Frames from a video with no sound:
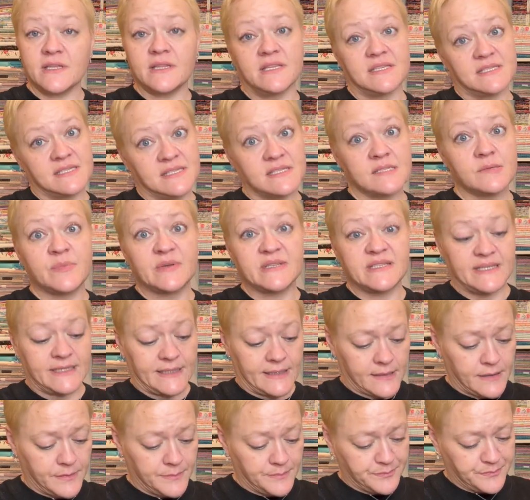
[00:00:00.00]
this is a
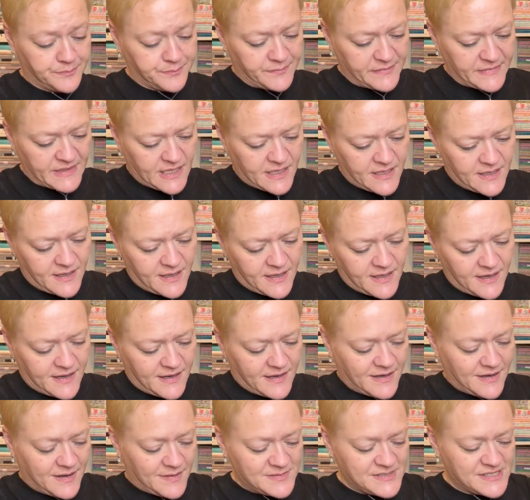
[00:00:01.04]
batik.
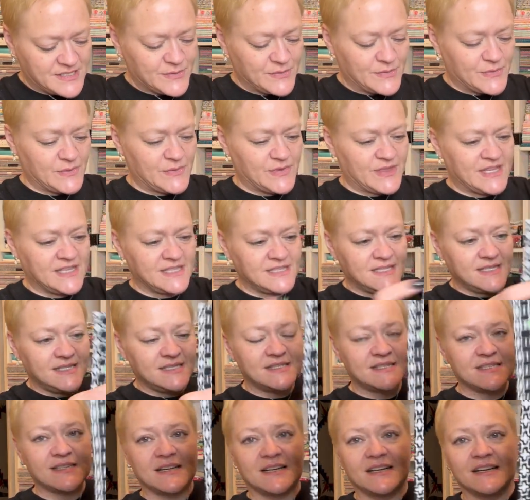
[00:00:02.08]
So this is